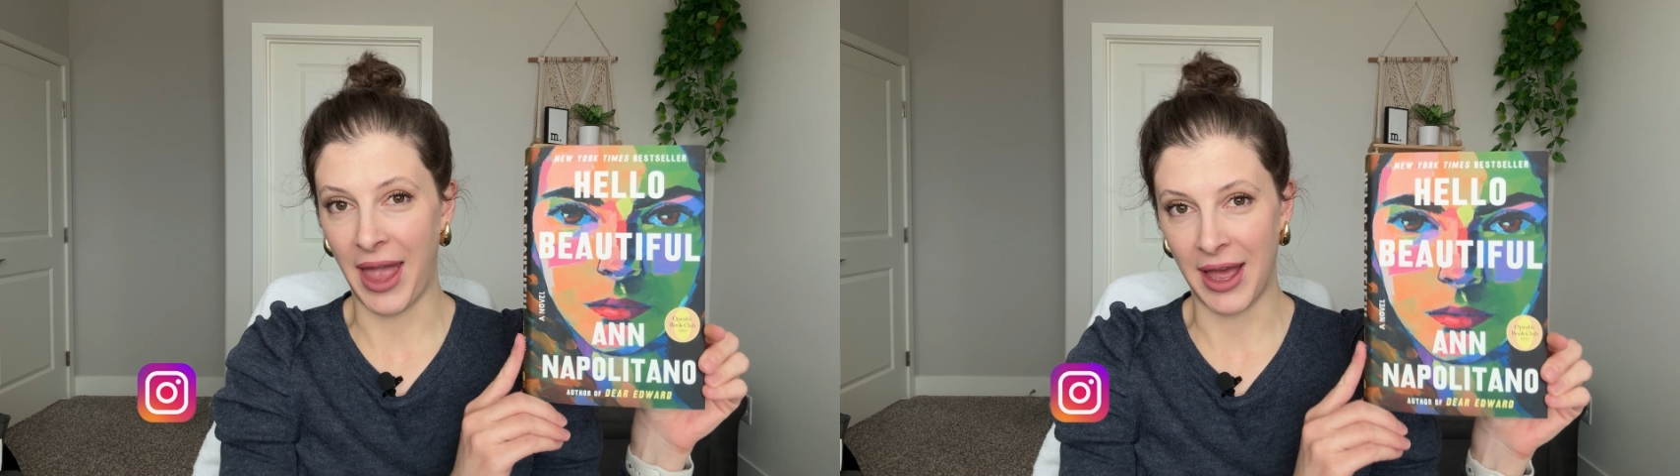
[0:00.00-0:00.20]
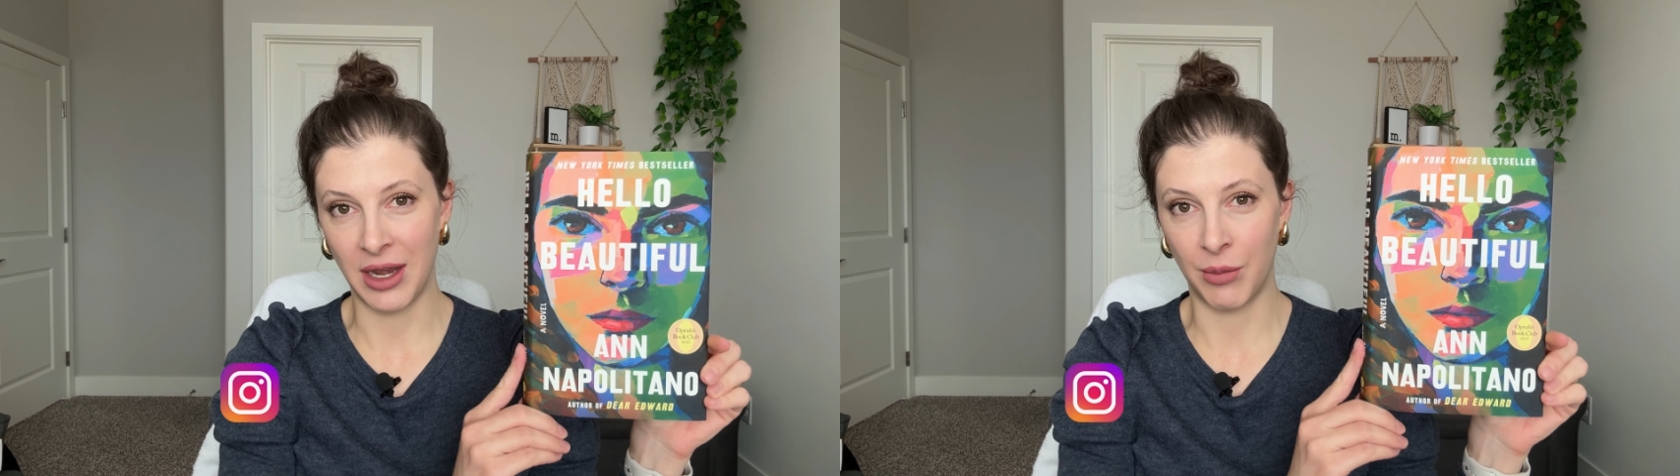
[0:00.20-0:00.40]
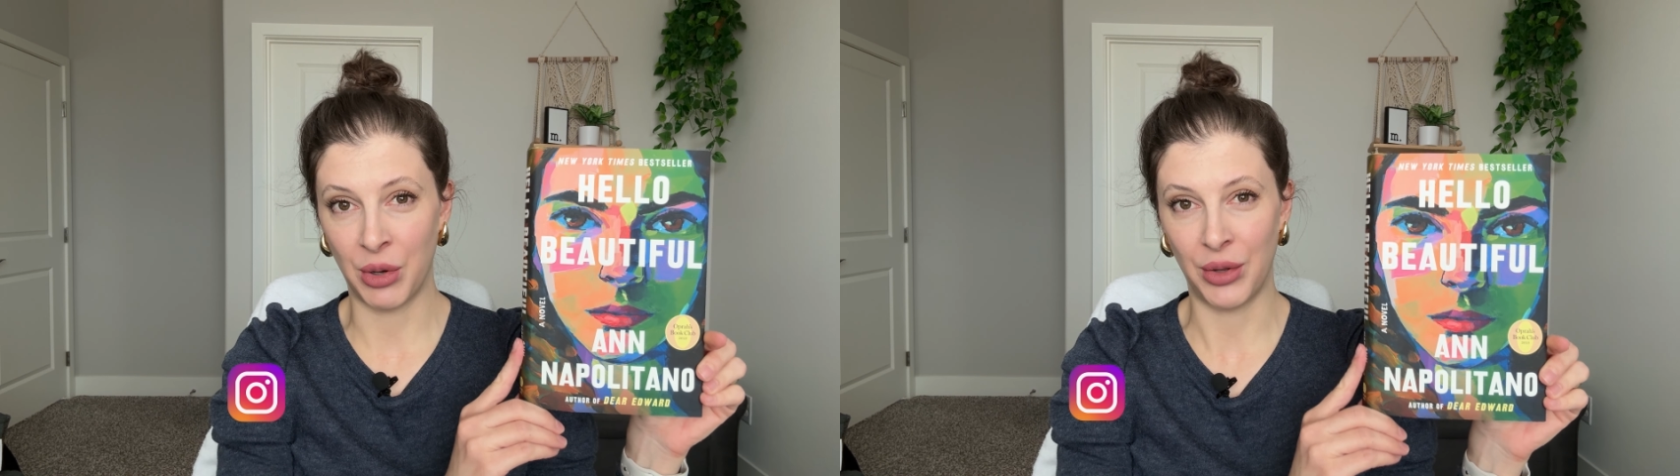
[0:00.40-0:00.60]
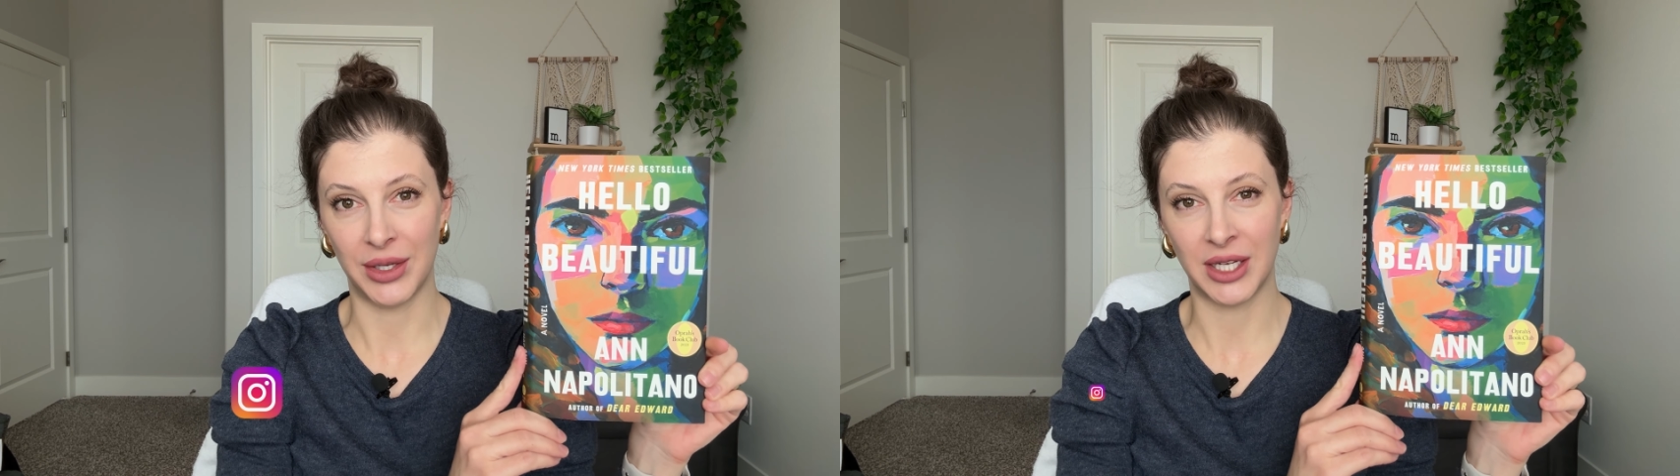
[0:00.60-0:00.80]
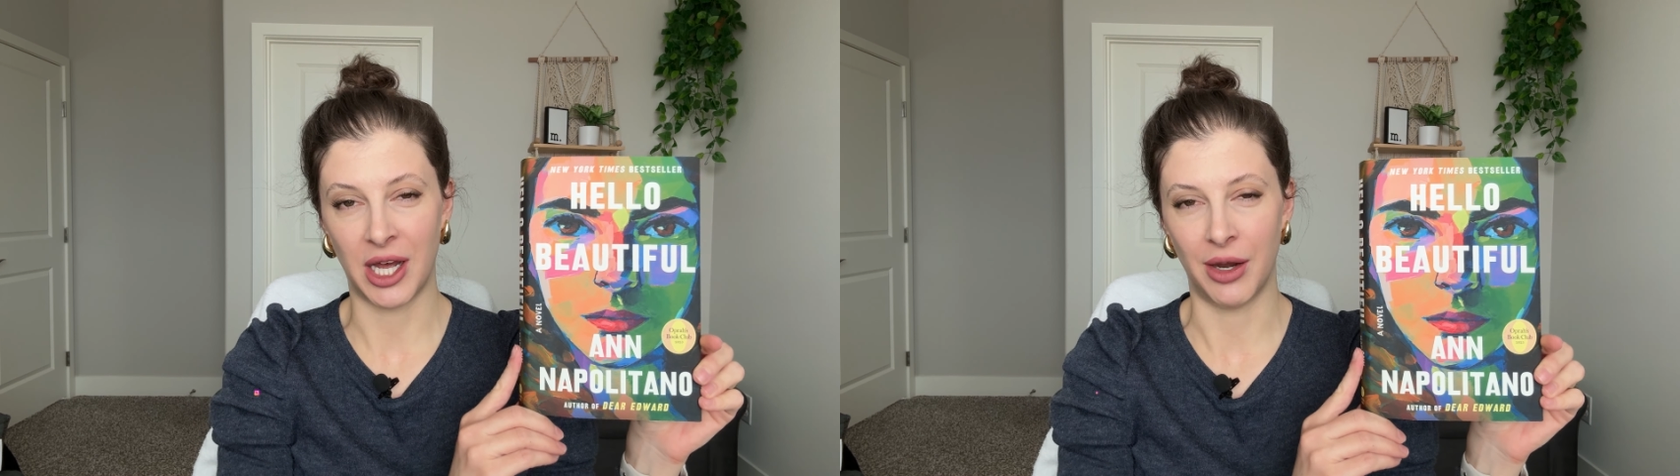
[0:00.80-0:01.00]
Ann
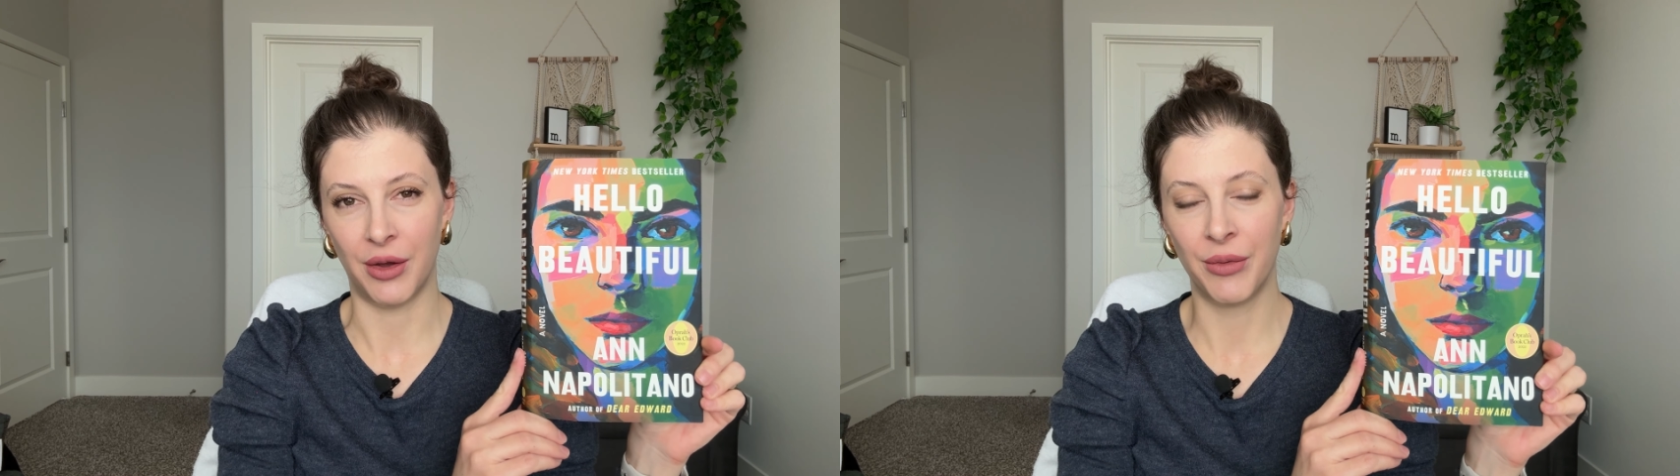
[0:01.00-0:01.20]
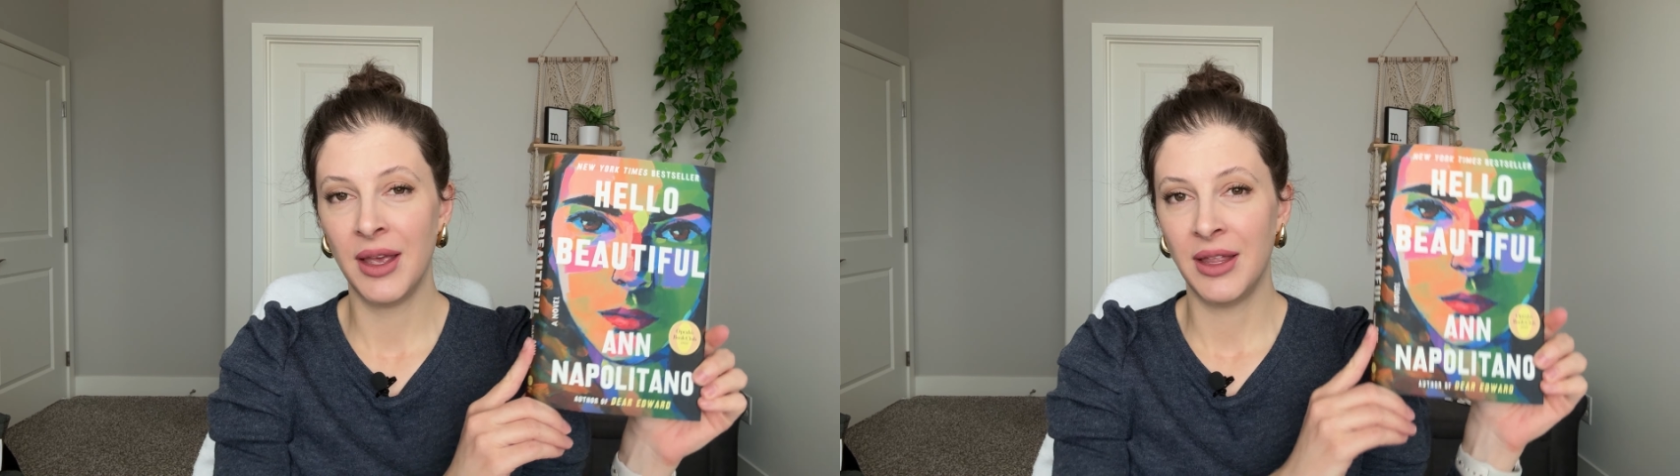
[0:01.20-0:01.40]
Napolitano.